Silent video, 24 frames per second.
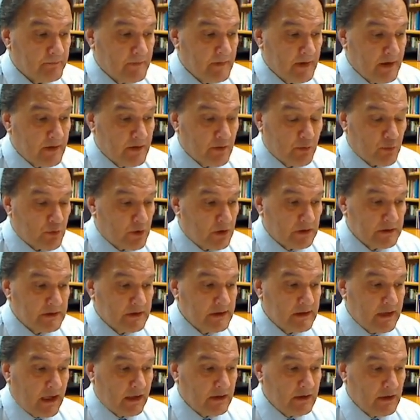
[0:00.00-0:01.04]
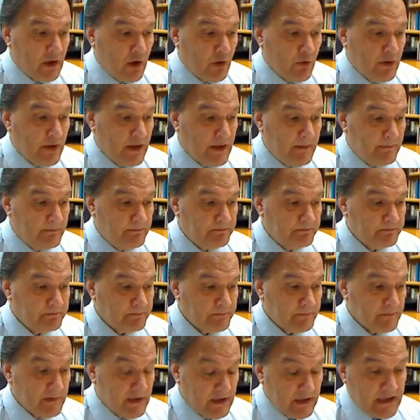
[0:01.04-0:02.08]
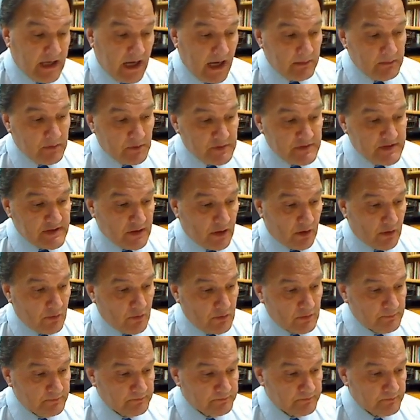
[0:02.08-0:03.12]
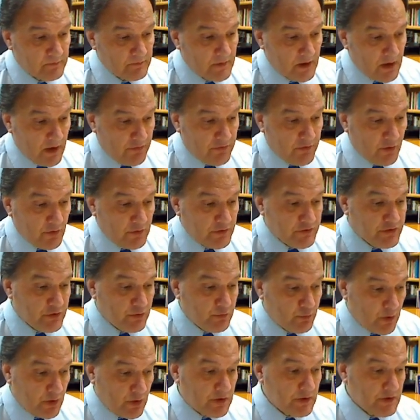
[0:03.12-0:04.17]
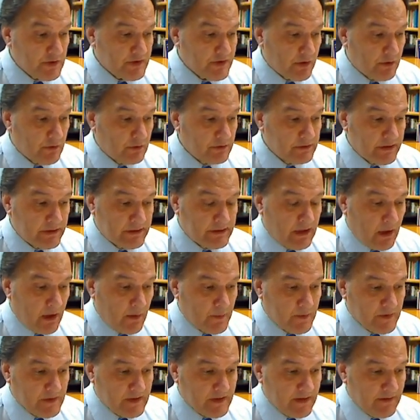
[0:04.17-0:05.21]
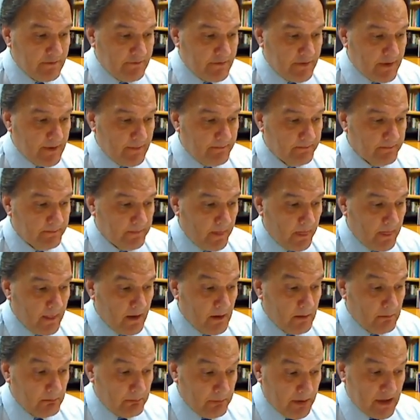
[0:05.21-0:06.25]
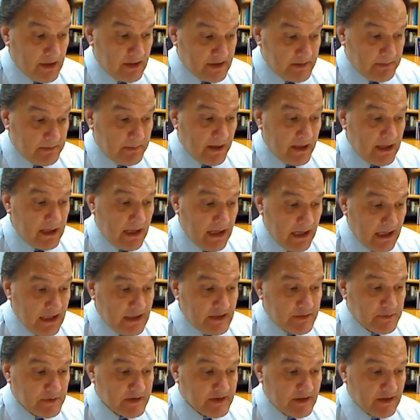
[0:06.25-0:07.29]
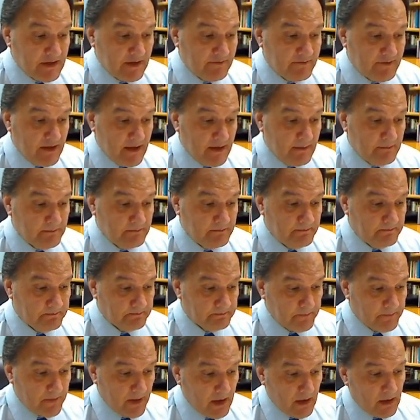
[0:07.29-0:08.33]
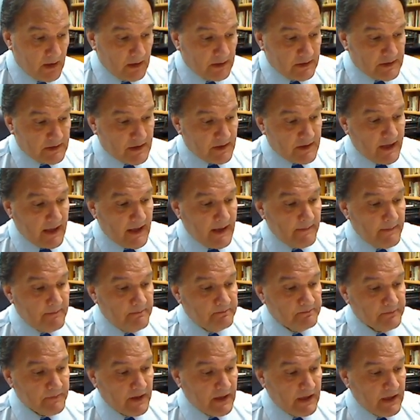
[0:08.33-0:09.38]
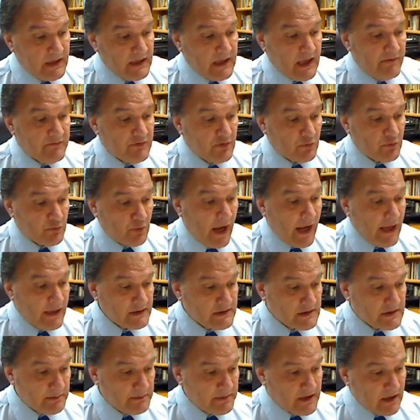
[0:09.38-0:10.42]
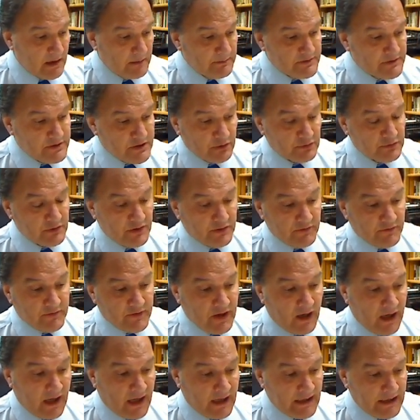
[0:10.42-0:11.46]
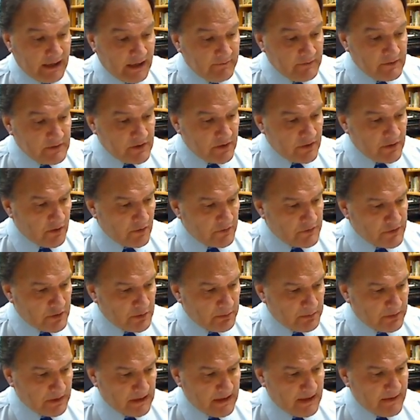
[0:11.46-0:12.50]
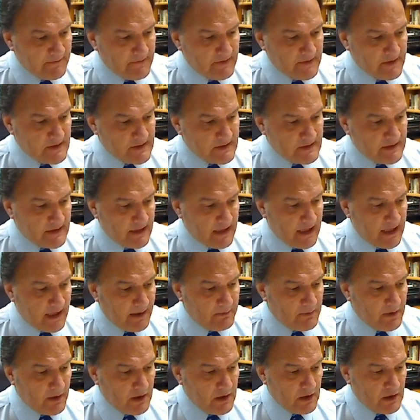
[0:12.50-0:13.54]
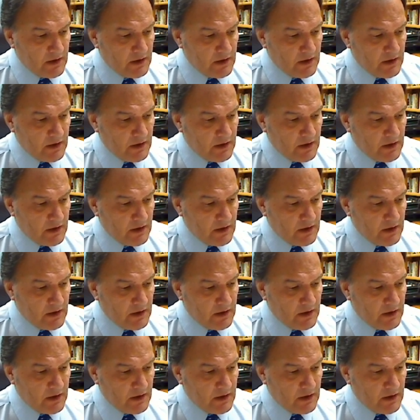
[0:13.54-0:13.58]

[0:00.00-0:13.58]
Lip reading: and the world did not know him. He came to his own, and those who were his own did not receive him. But as many as received him, to them he gave the right to become children of God, even to those who believe in his name,